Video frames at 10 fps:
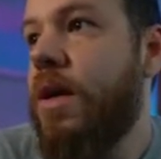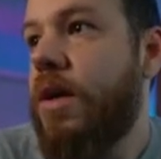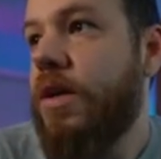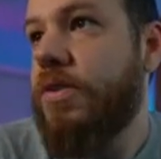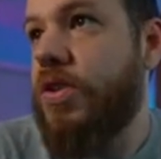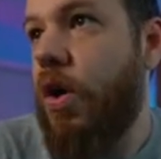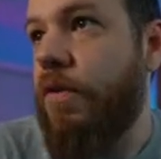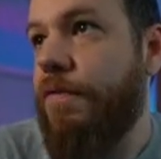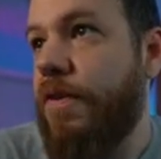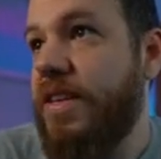So
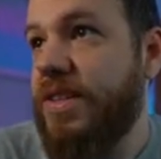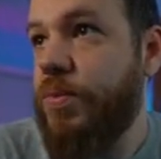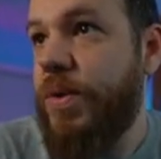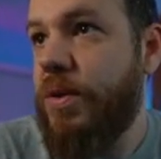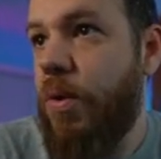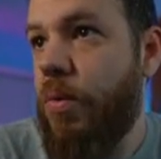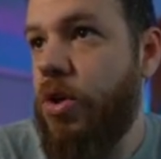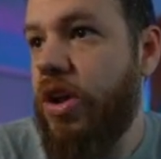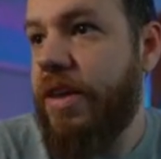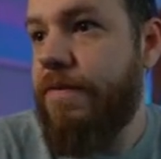for this week, what we're
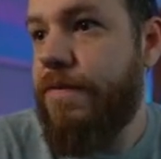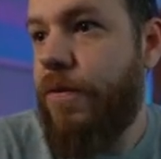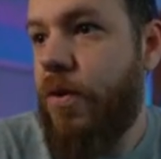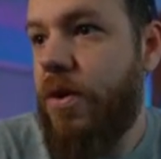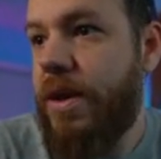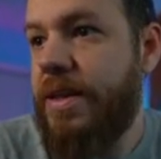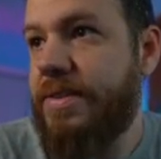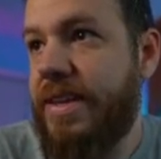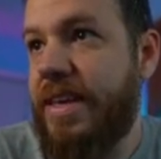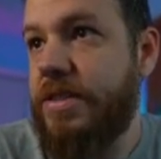looking for
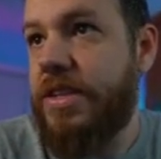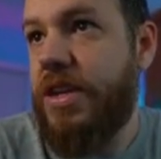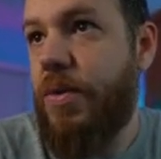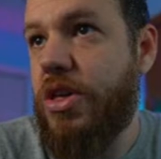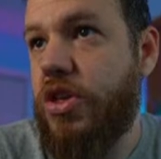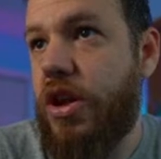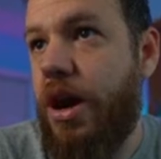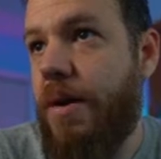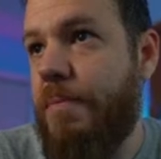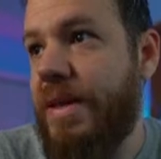is a continuation
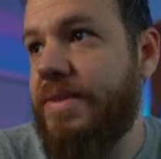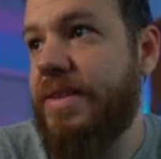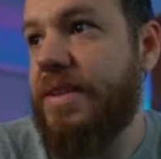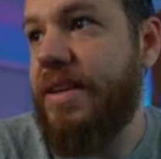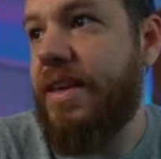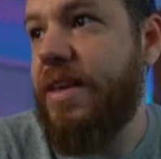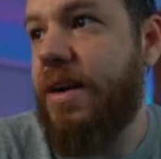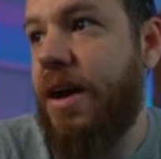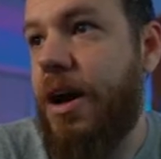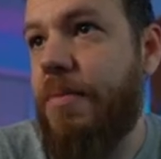up basically.
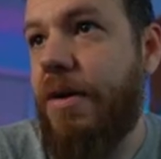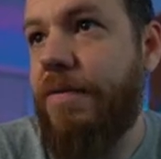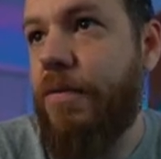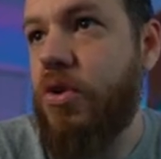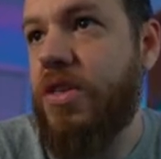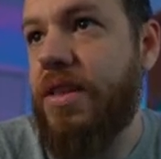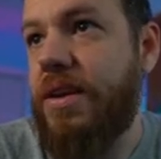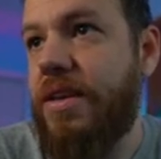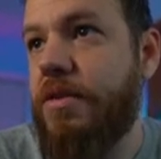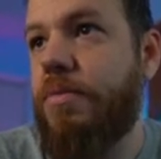Um,
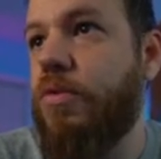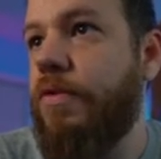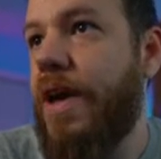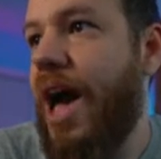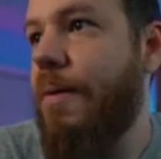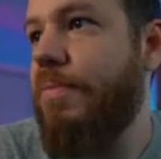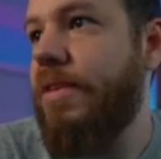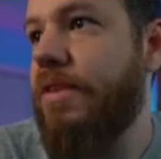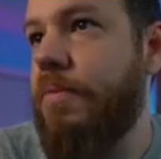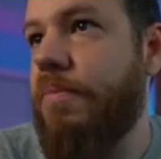unfortunately, the move
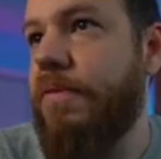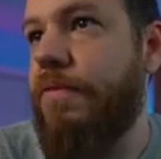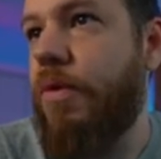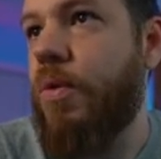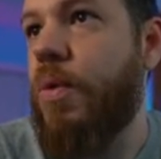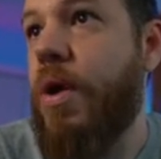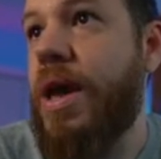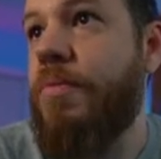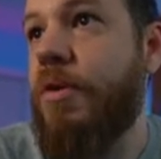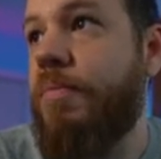happened before we were
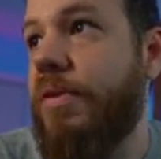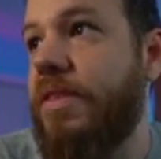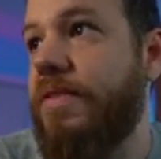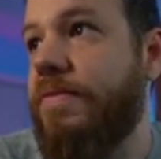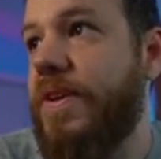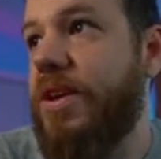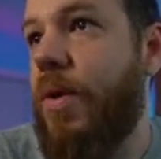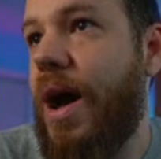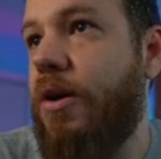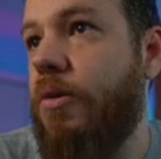able to put this video
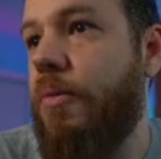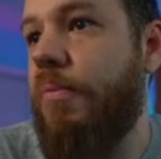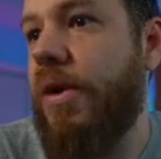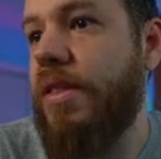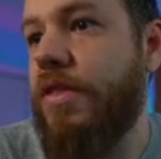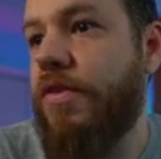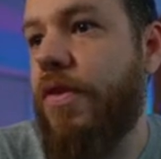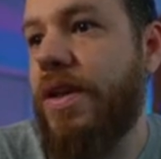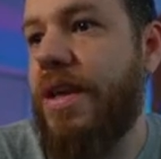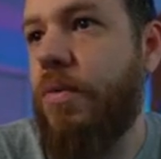out, but the
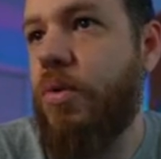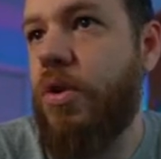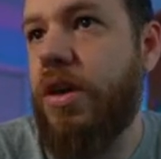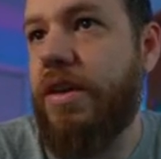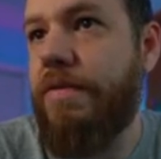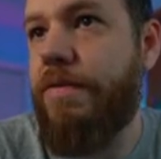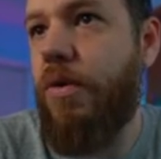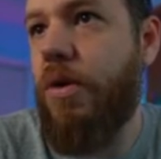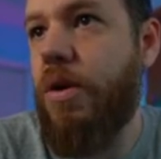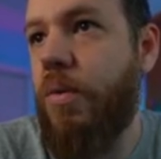trade that we were looking
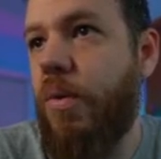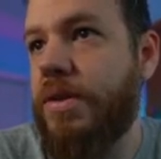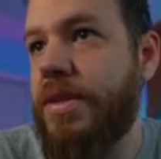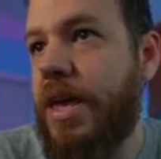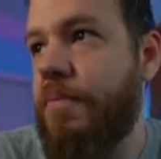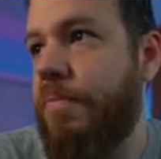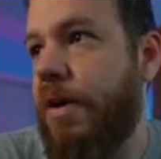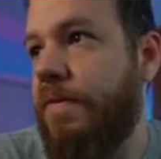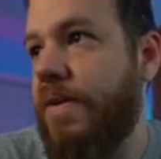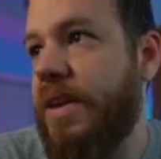for was
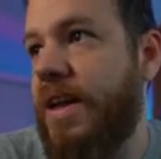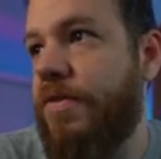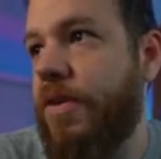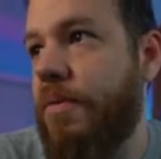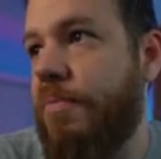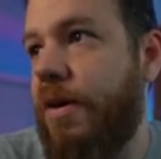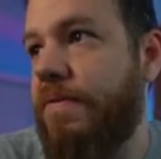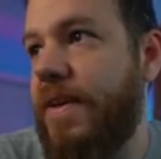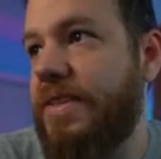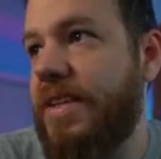above an entry above
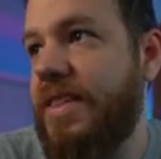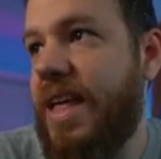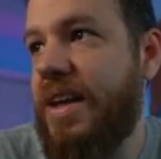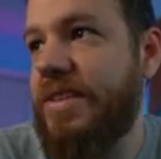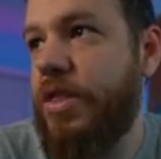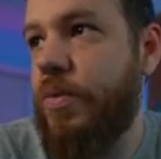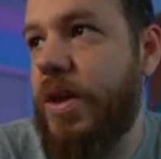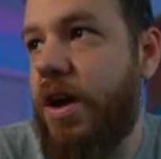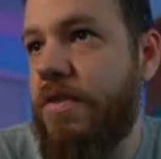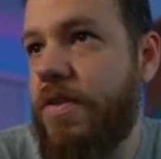
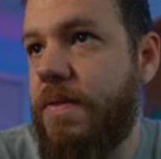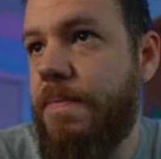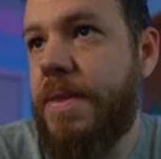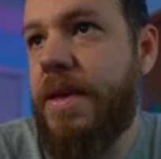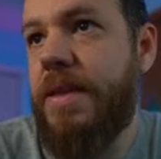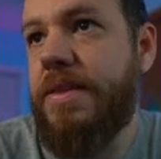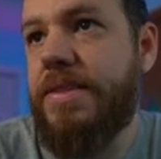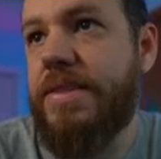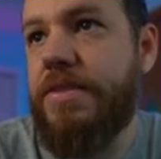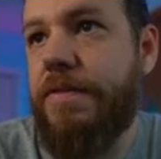19,300.
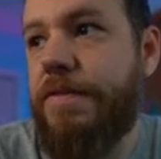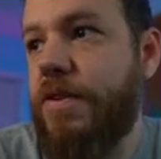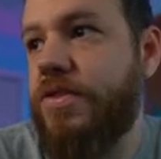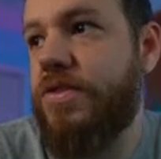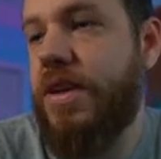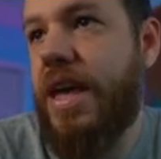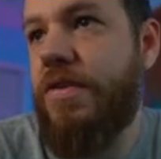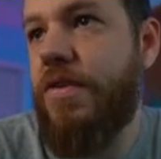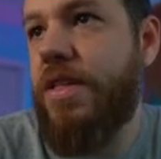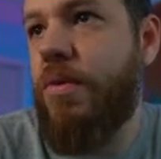This is the first
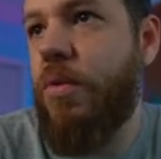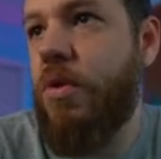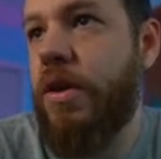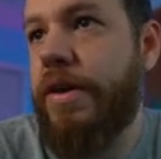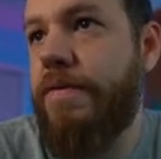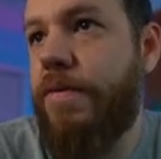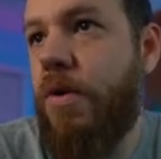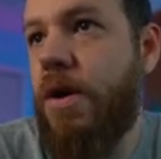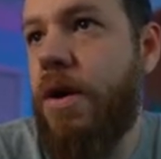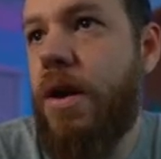entry that we're looking
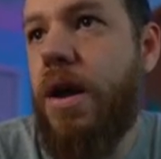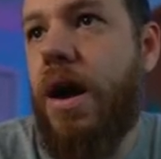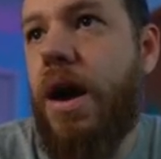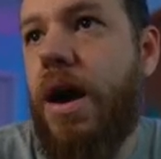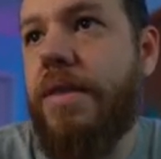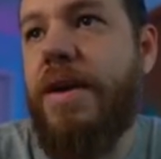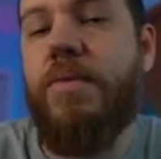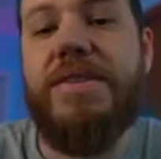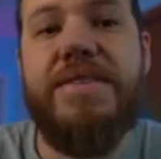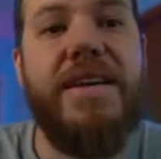for uh, that
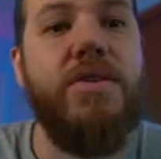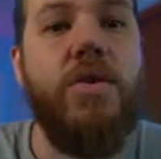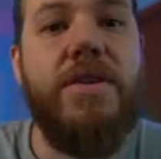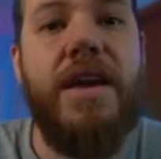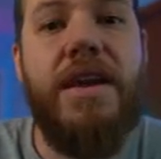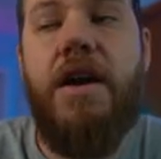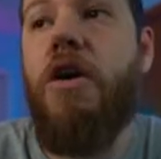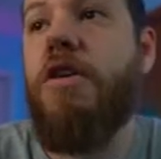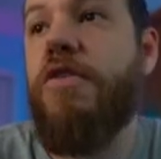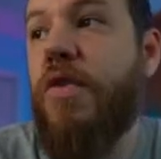we signaled in
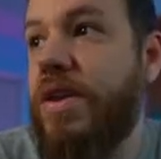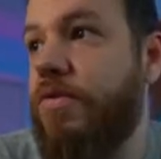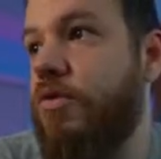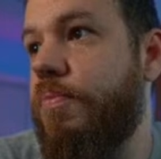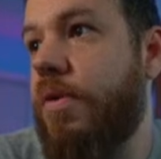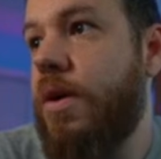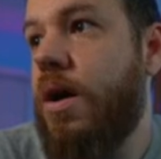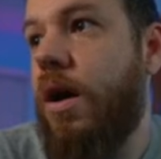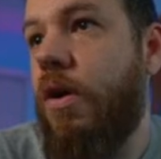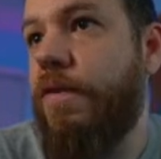our trade group
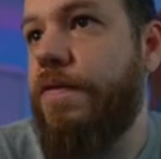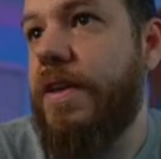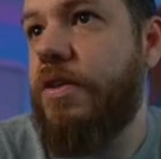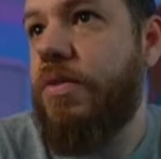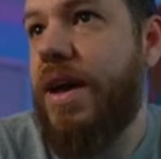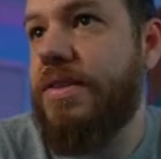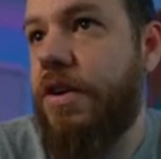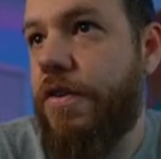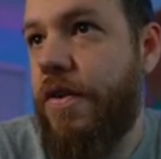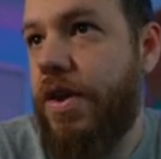hopefully you guys in
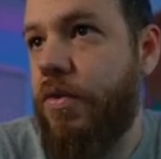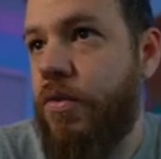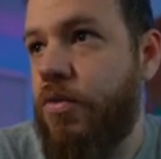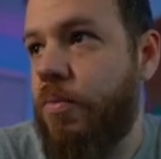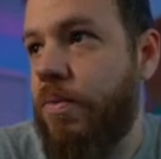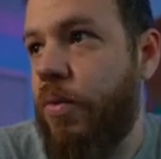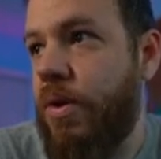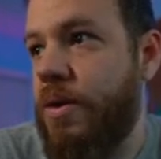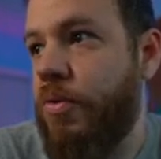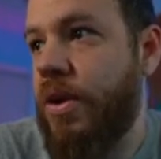our trade group
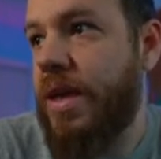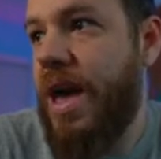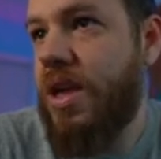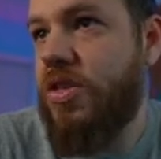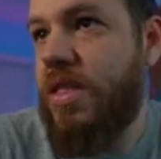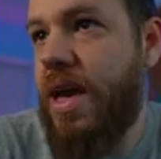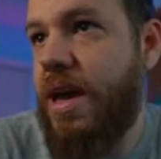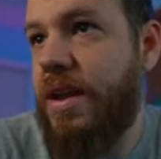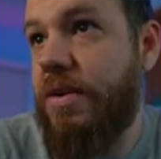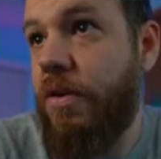were able to catch
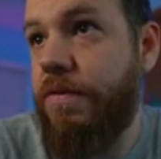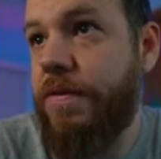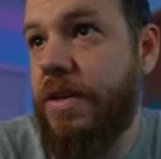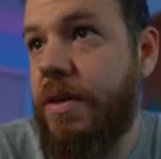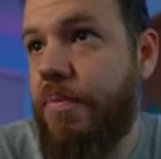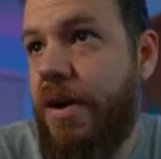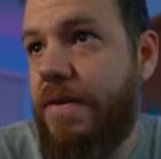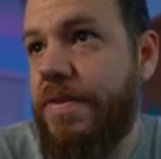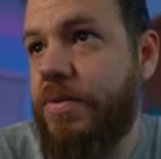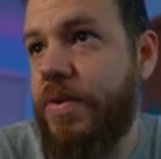that and hopefully it
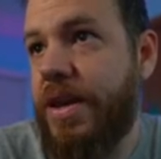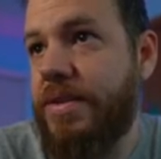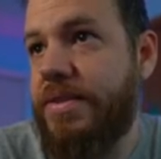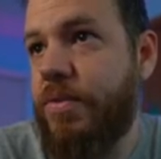profits we got to see what